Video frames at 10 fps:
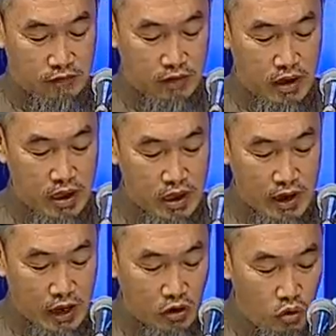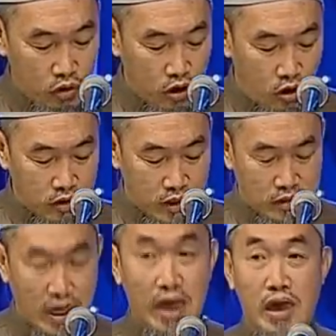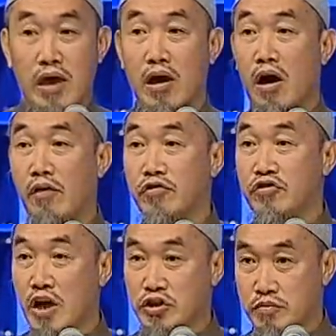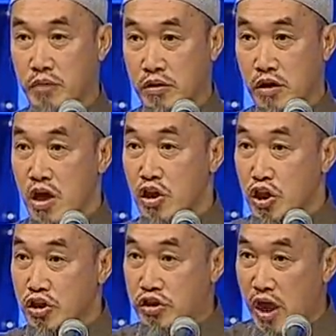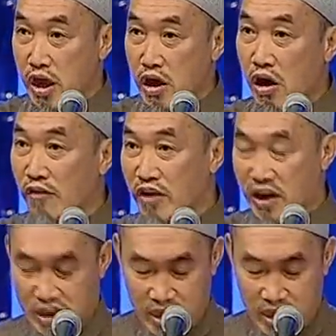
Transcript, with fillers: death. And only on the day of judgment, the day of